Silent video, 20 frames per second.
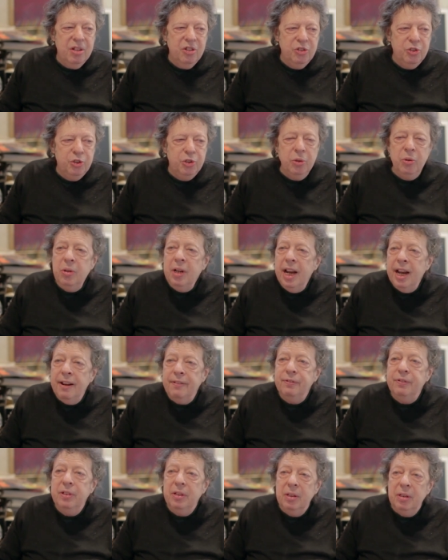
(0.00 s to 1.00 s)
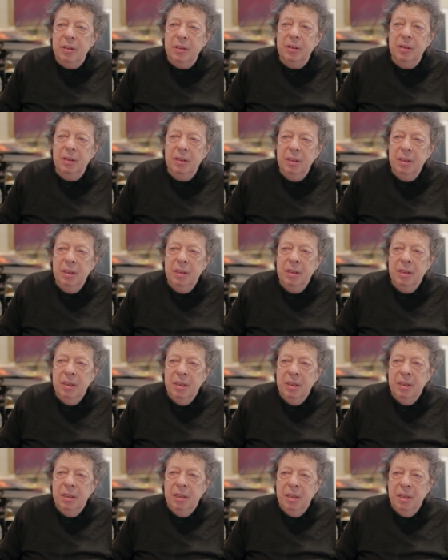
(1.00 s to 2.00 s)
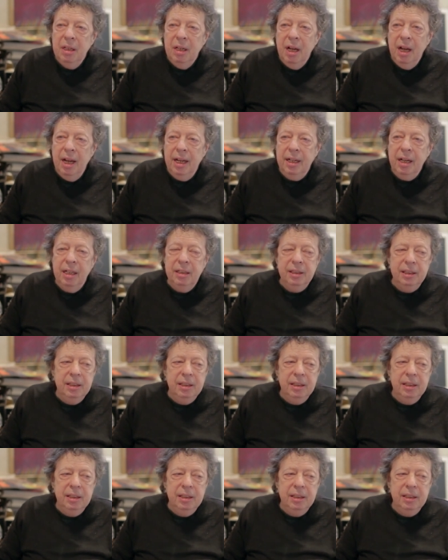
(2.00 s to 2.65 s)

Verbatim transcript: soon after I got